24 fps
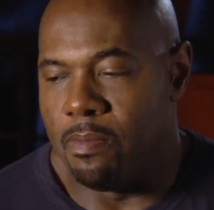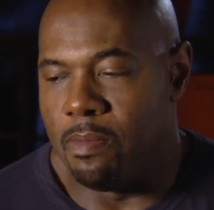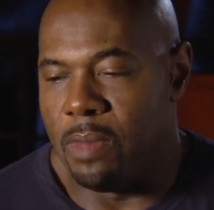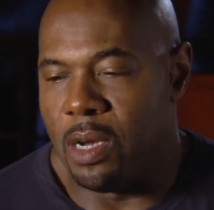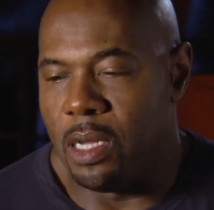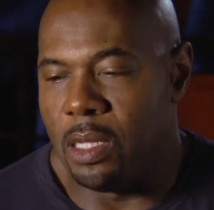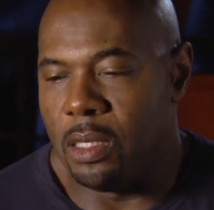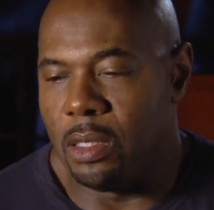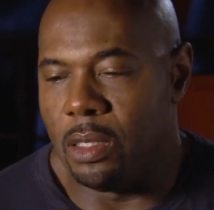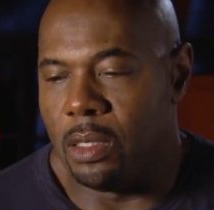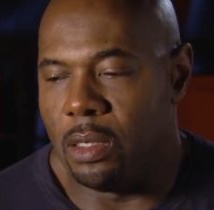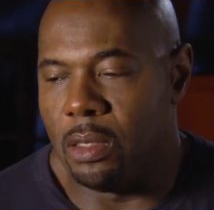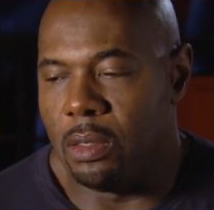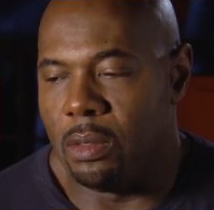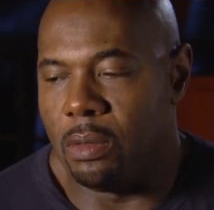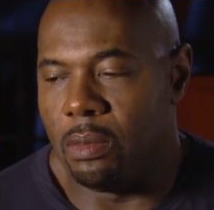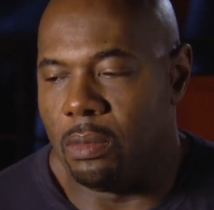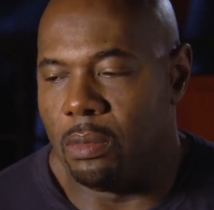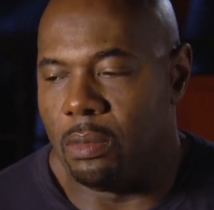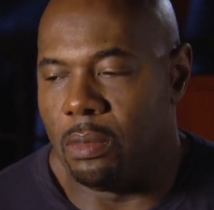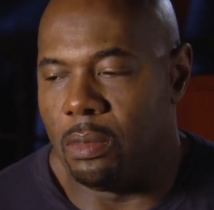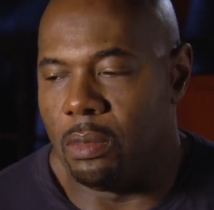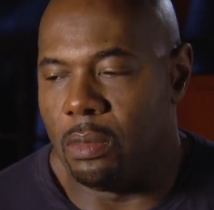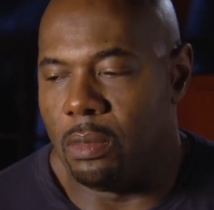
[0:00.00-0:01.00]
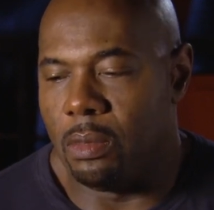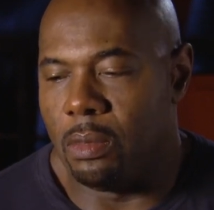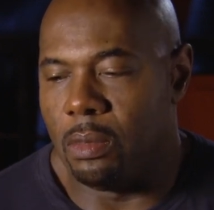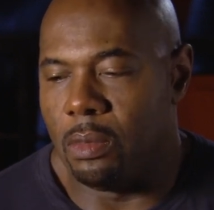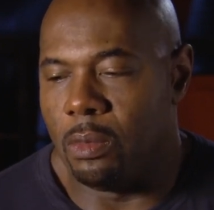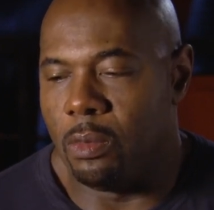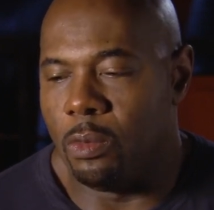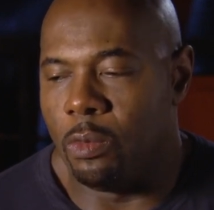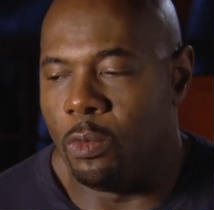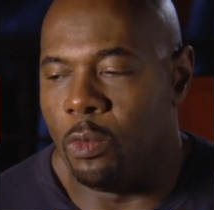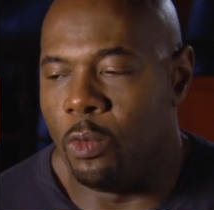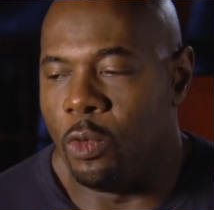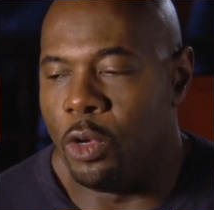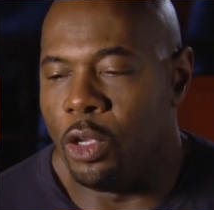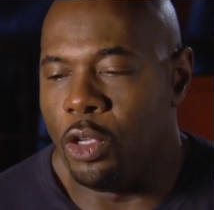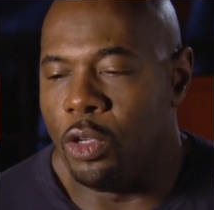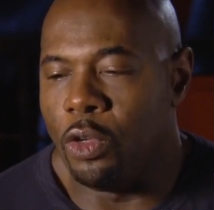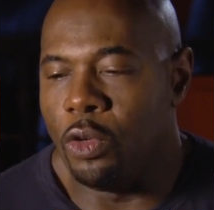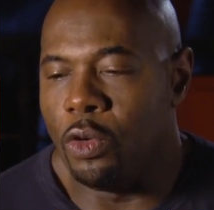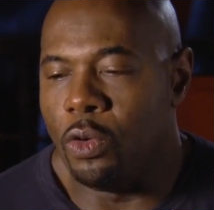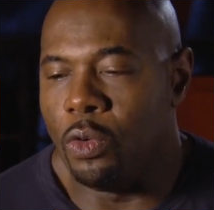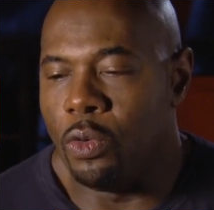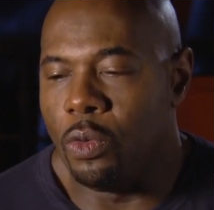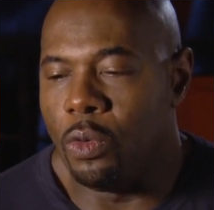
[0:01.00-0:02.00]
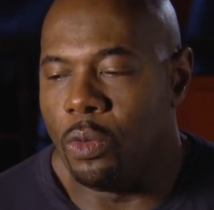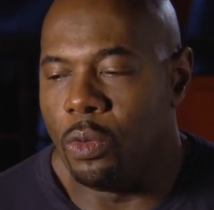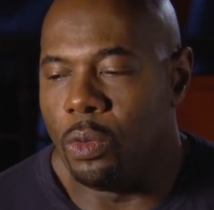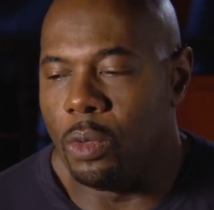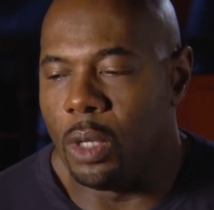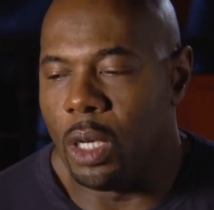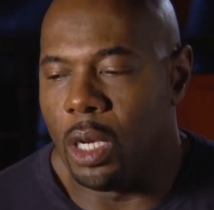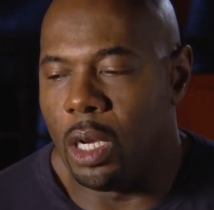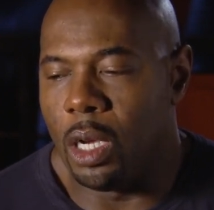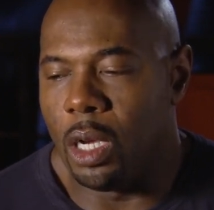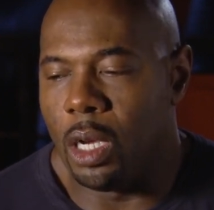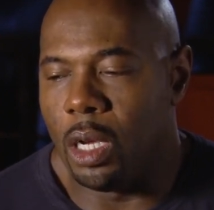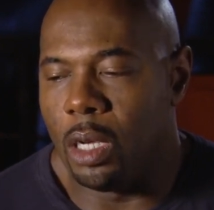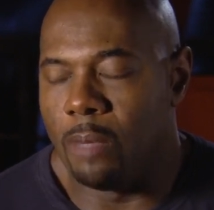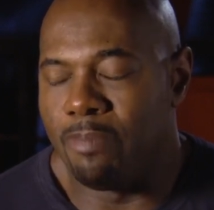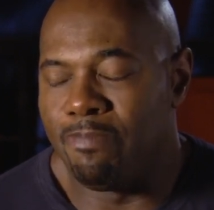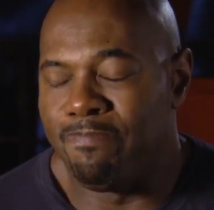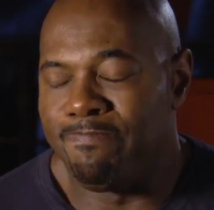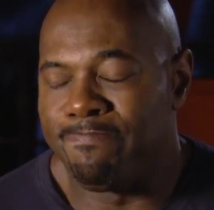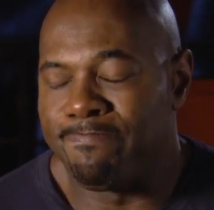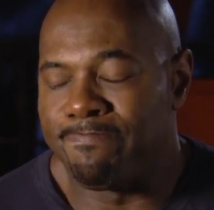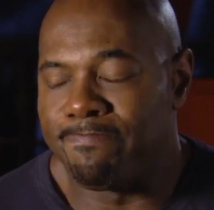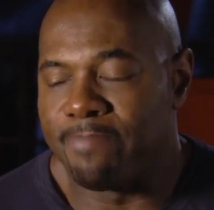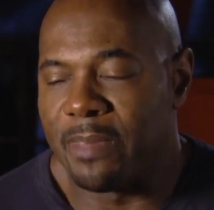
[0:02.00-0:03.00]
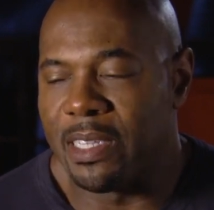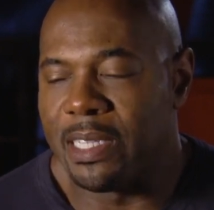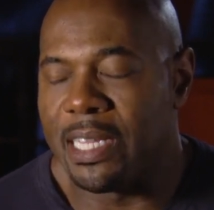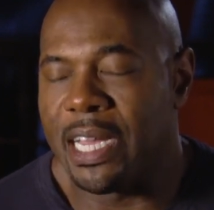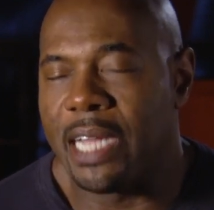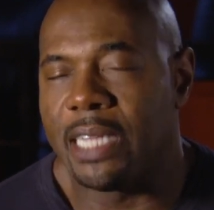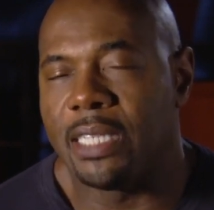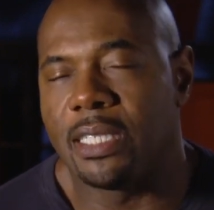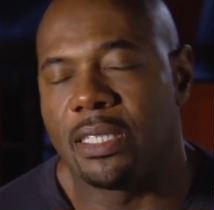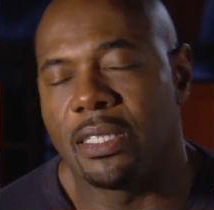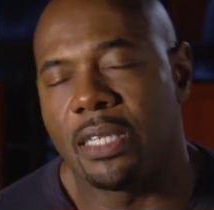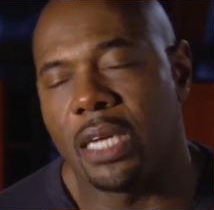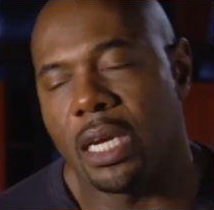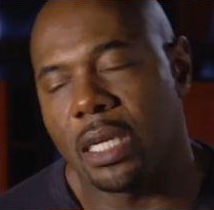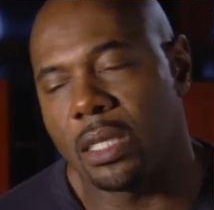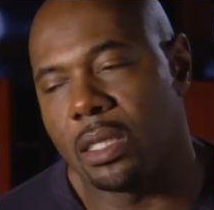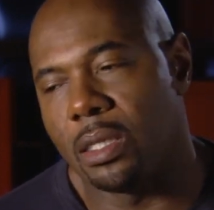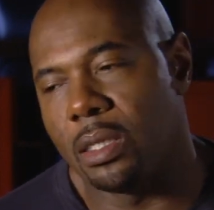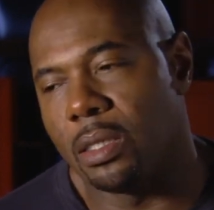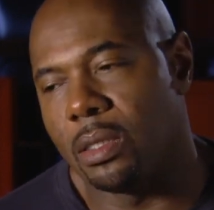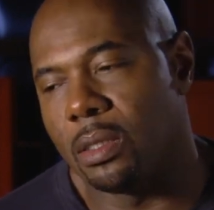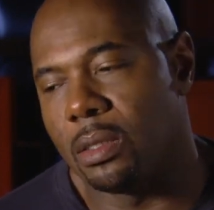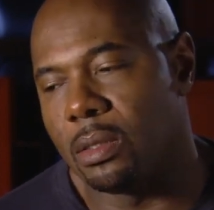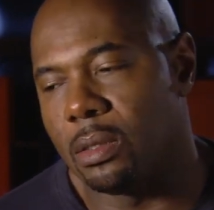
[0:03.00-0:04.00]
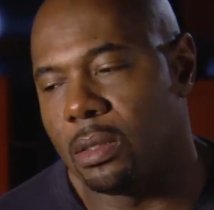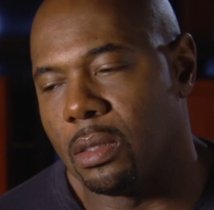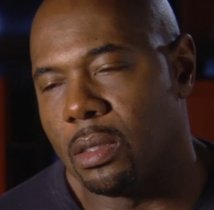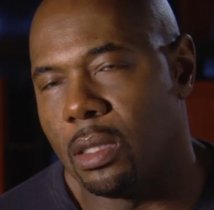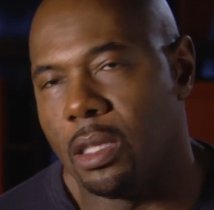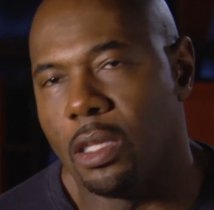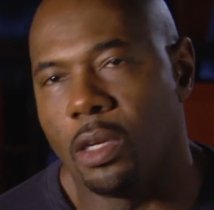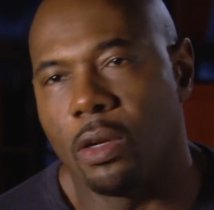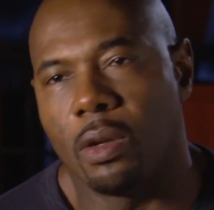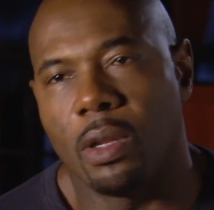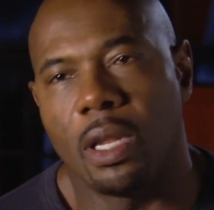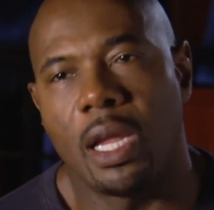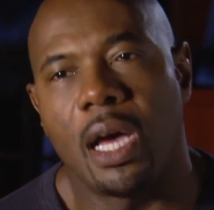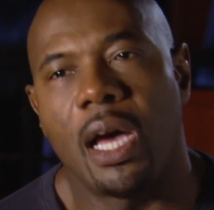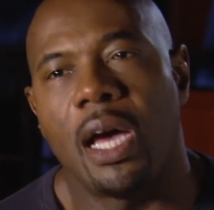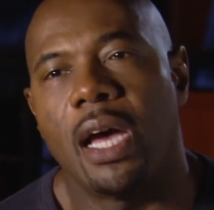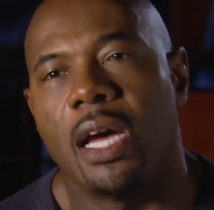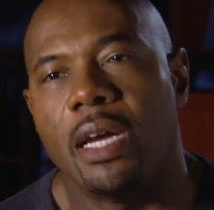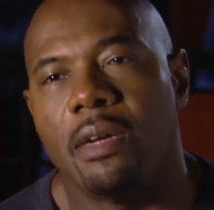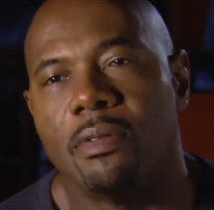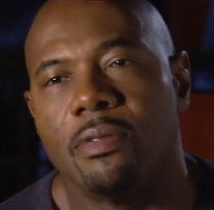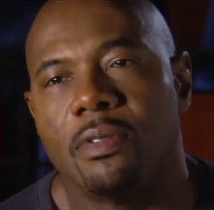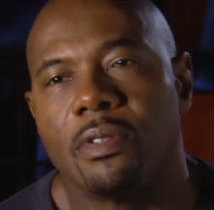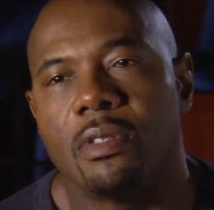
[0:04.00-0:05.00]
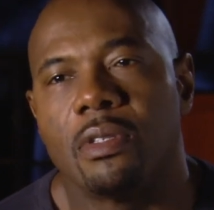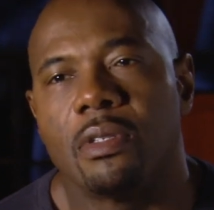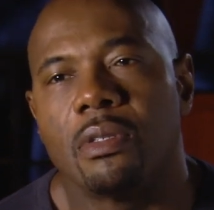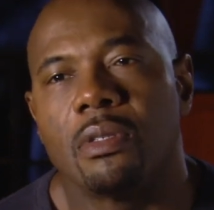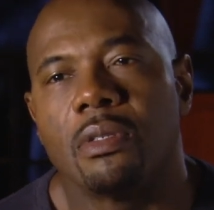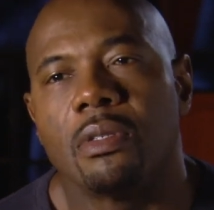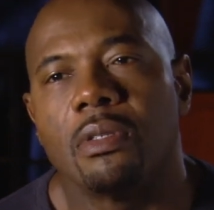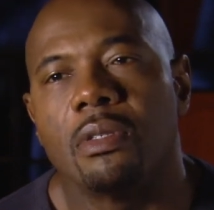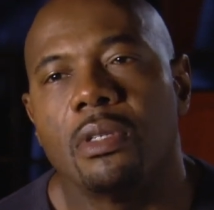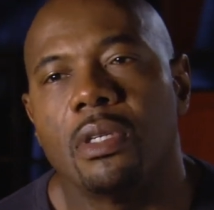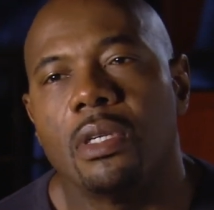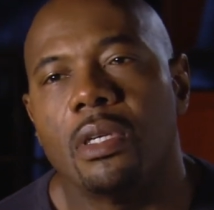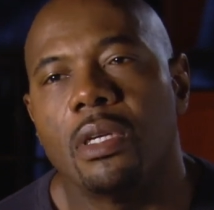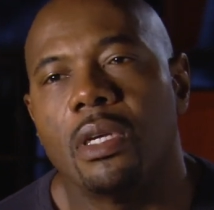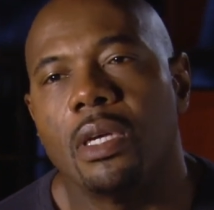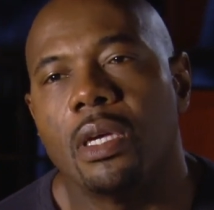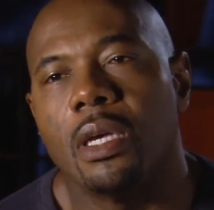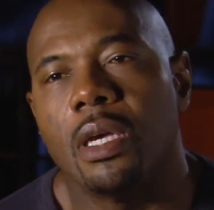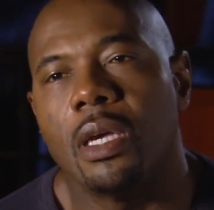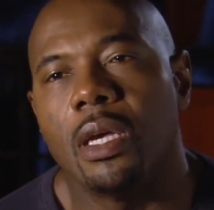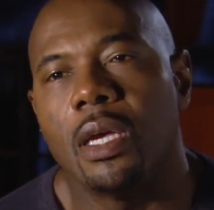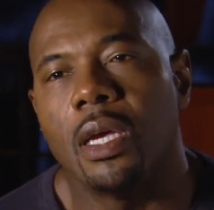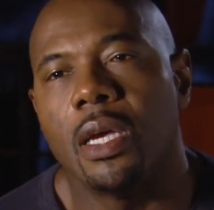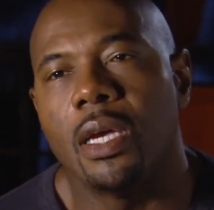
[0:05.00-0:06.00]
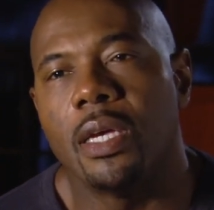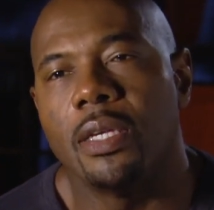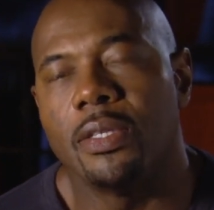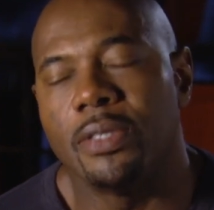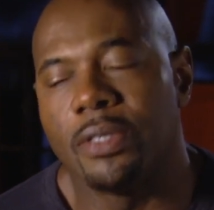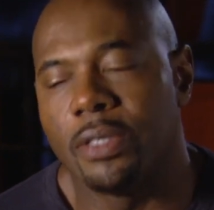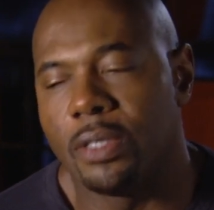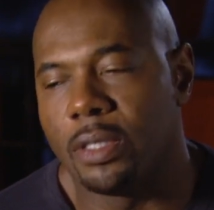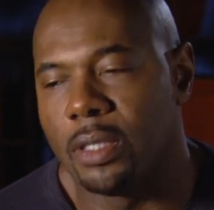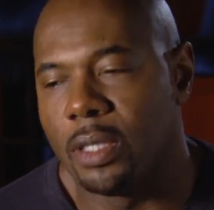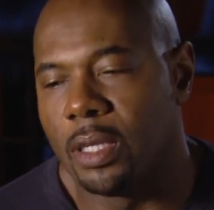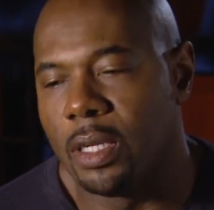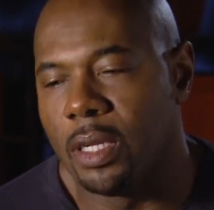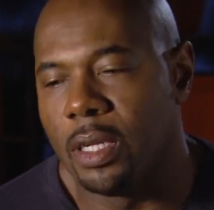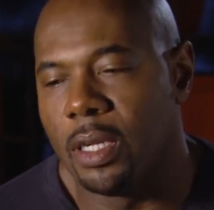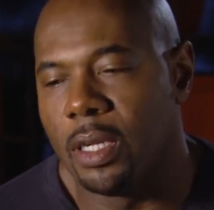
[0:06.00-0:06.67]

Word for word: But when you um, dissect their lives as